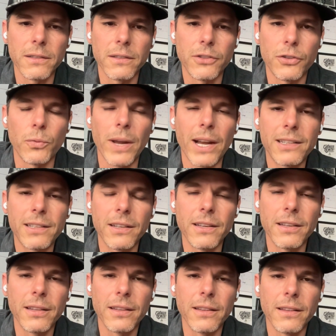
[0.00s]

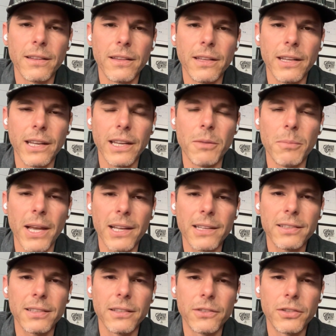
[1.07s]
directed the
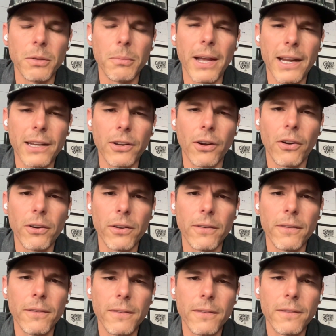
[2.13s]
EMS into the backyard,
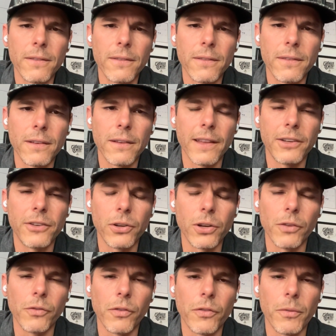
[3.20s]
and they
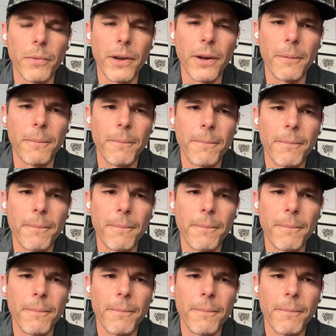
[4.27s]
took over from there.